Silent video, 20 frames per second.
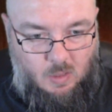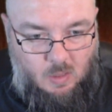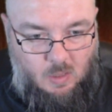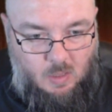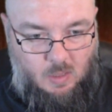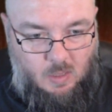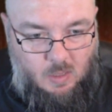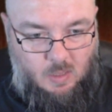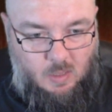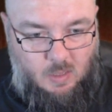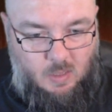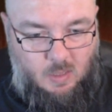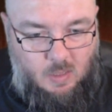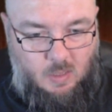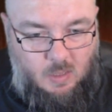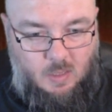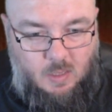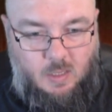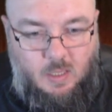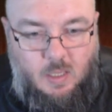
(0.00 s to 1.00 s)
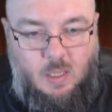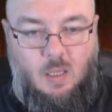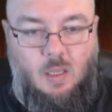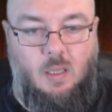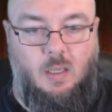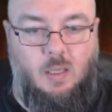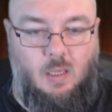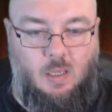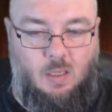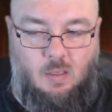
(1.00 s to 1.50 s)
Uh,
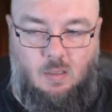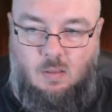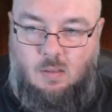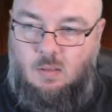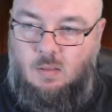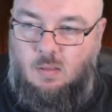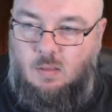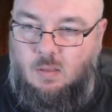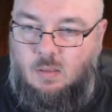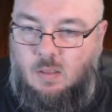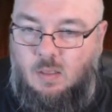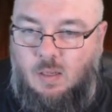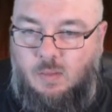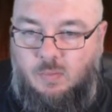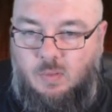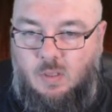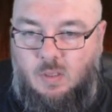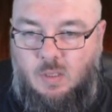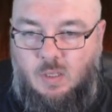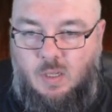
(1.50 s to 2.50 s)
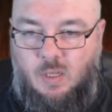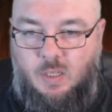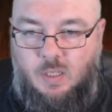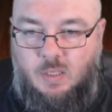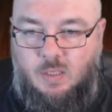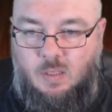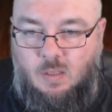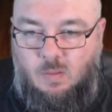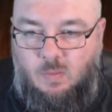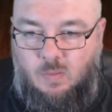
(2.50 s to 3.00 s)
yes, didn't have to turn
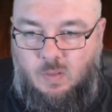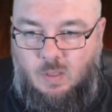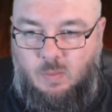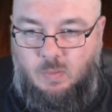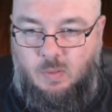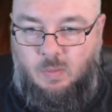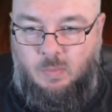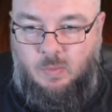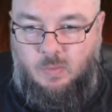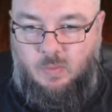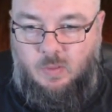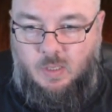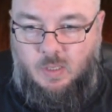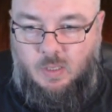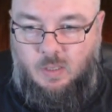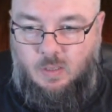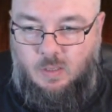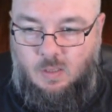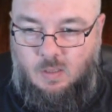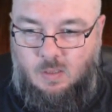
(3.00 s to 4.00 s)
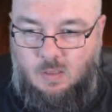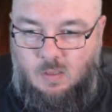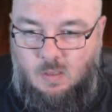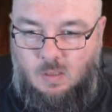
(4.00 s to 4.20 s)
yourself up, I'm afraid, Huh?